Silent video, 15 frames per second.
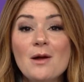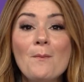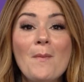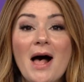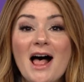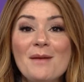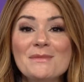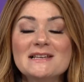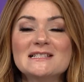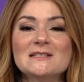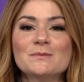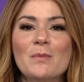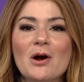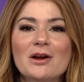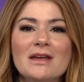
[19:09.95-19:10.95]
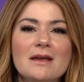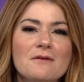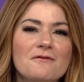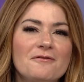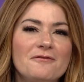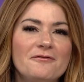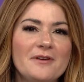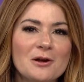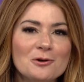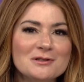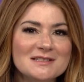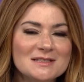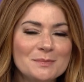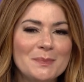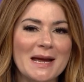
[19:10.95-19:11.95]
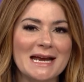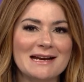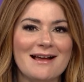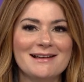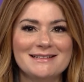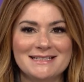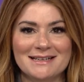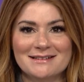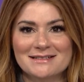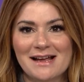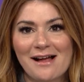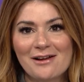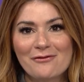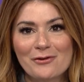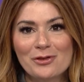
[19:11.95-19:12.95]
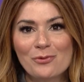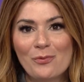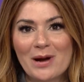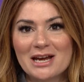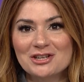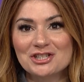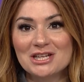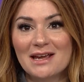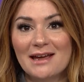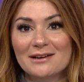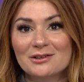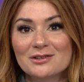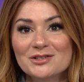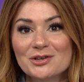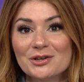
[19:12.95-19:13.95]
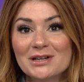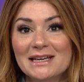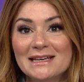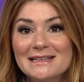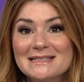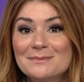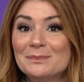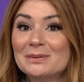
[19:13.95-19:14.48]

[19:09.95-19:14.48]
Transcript: a mom is sparking fierce debate on TikTok for the way she handles her kids'